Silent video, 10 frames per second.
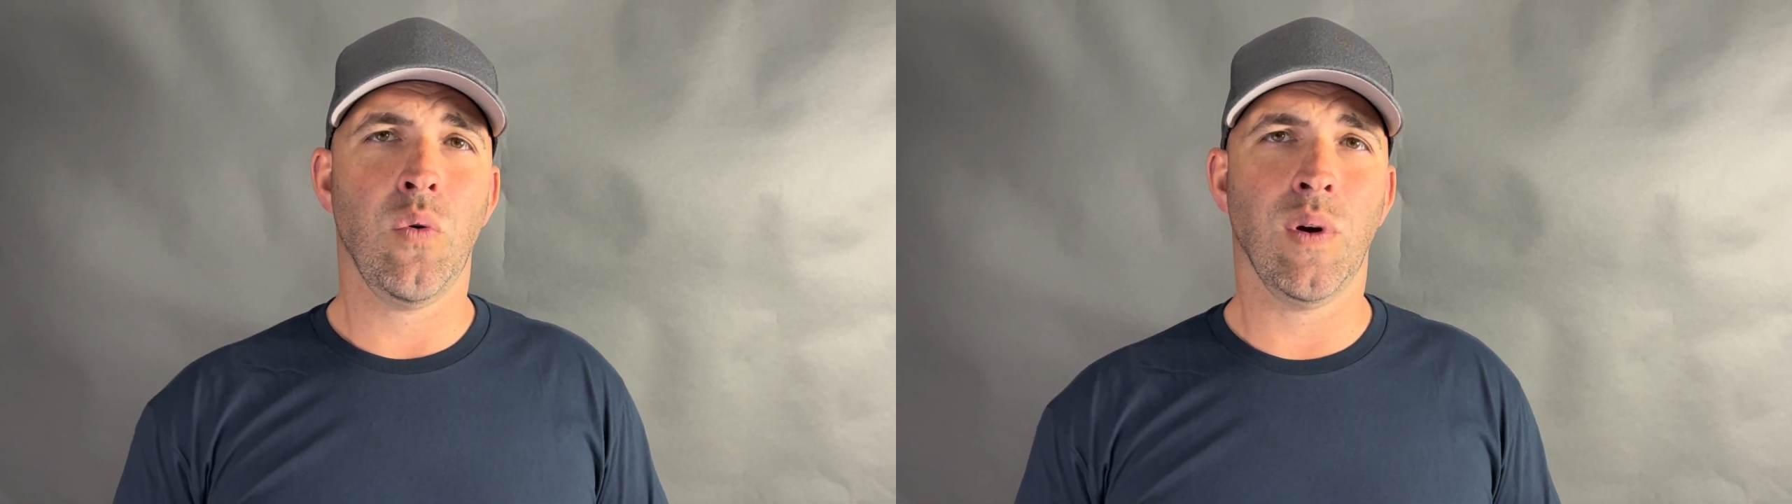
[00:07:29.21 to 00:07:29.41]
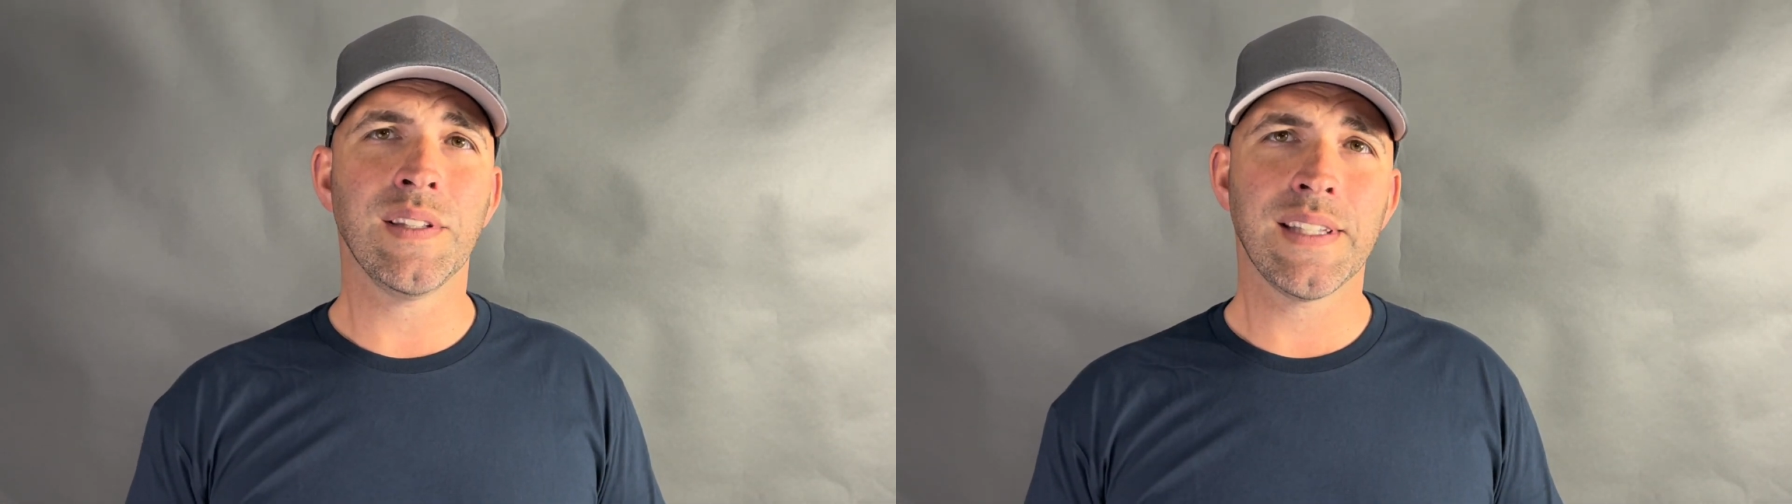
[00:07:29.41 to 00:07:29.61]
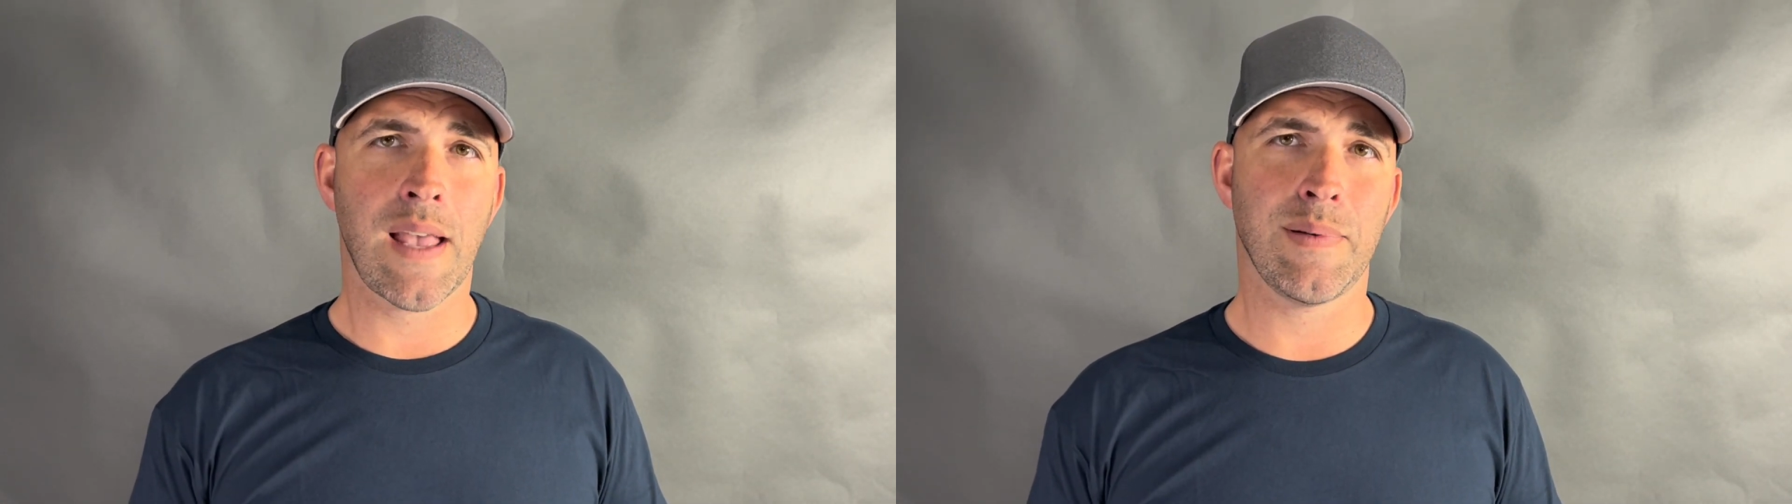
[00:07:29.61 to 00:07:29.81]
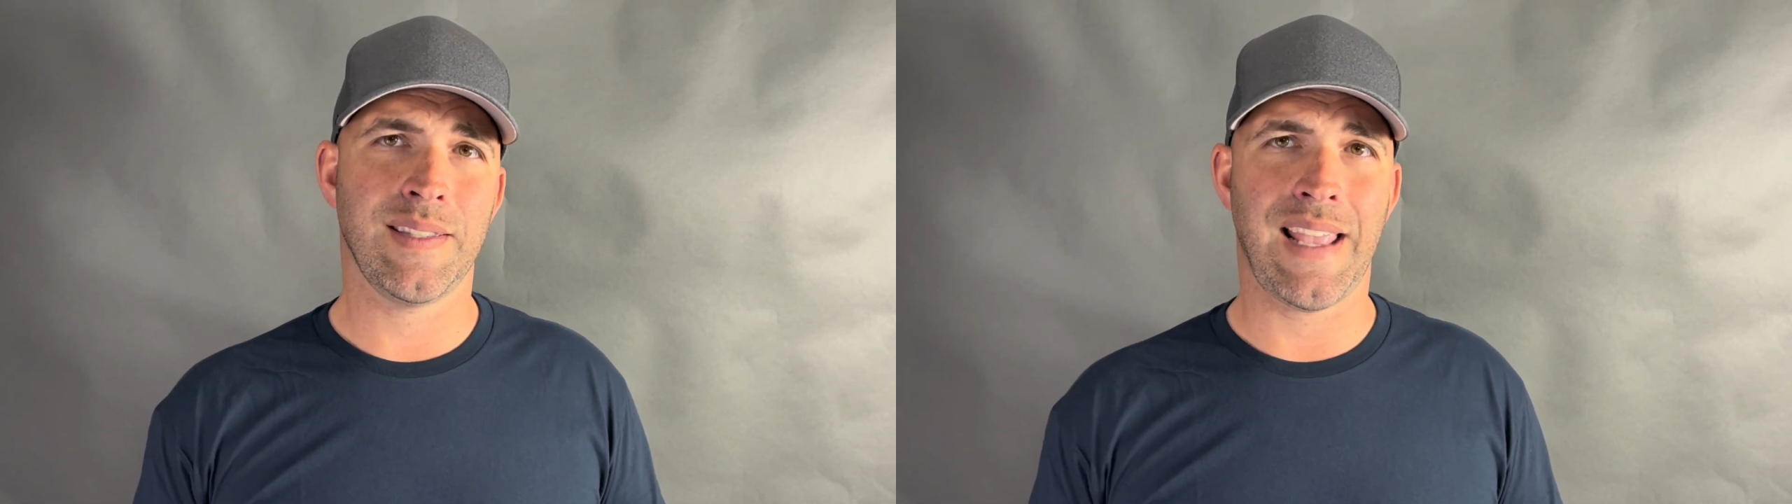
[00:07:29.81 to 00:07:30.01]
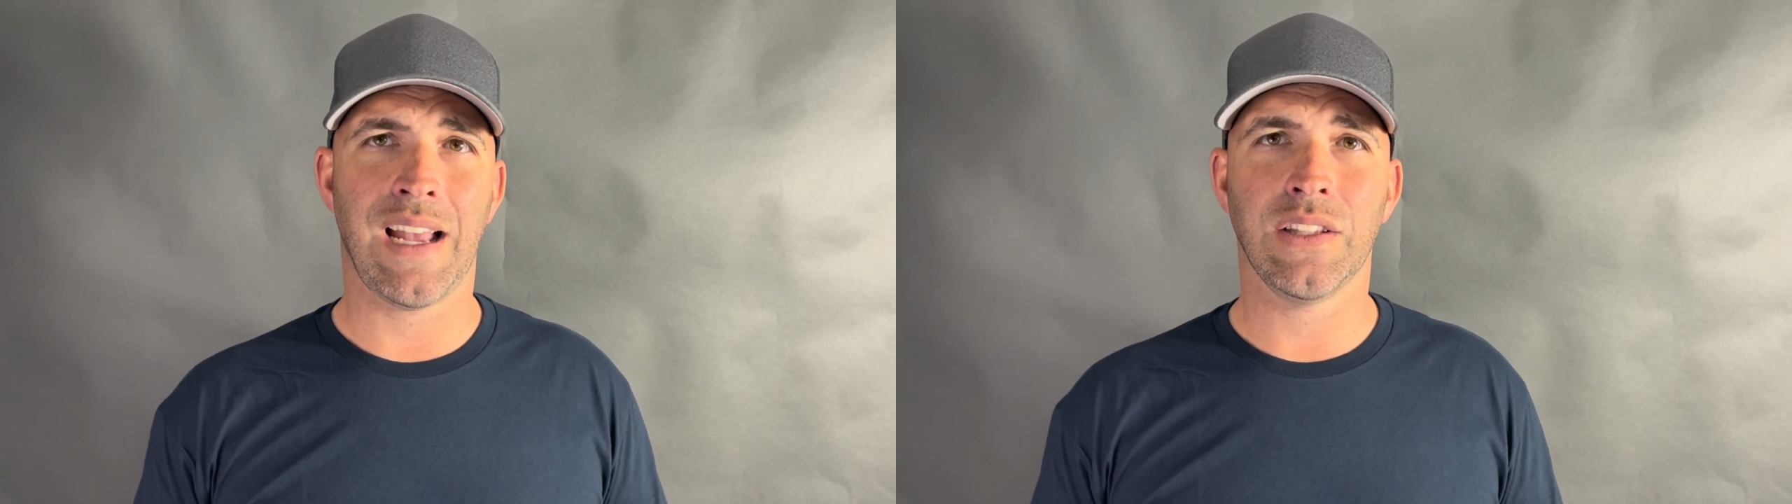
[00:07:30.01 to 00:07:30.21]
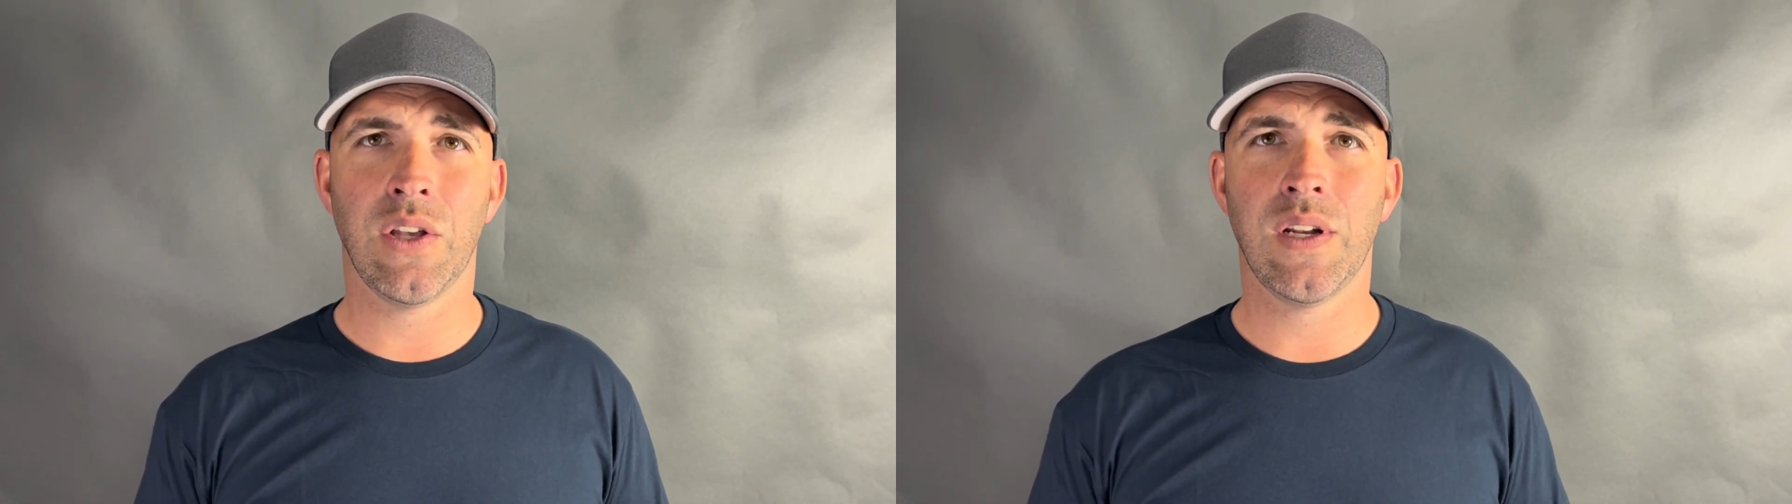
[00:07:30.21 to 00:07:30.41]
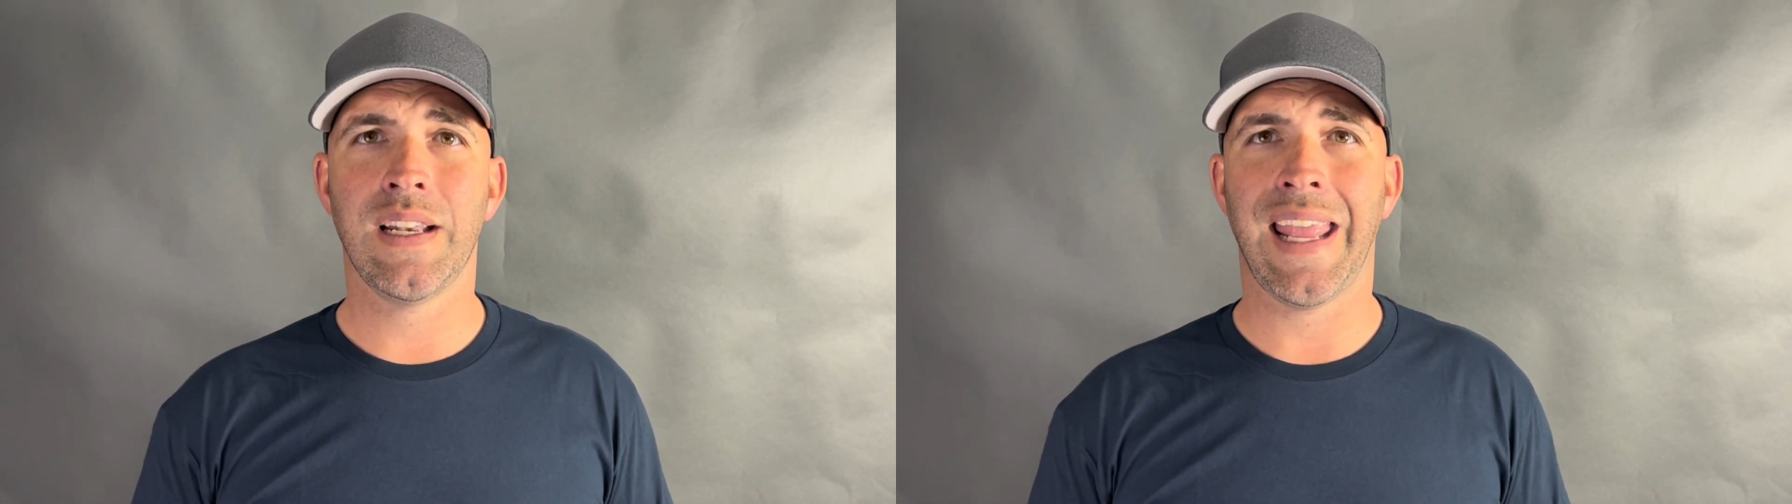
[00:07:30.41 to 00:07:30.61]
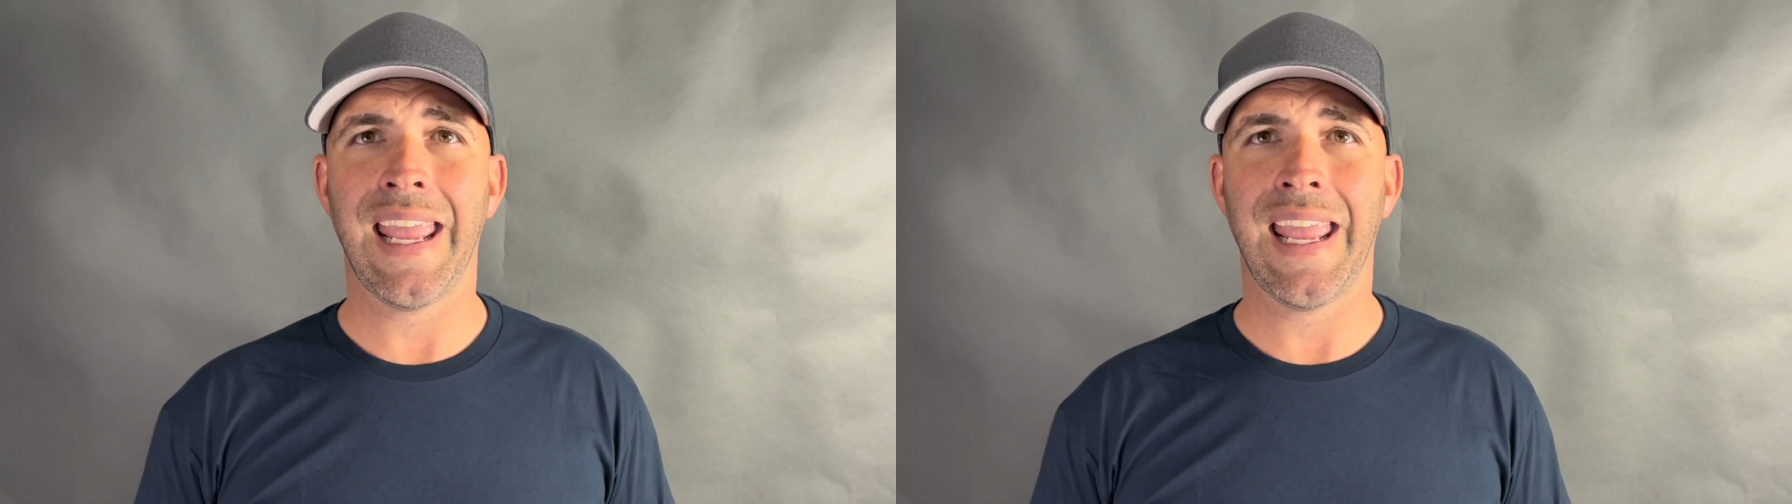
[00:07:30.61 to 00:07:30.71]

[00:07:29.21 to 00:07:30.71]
Once the app is downloaded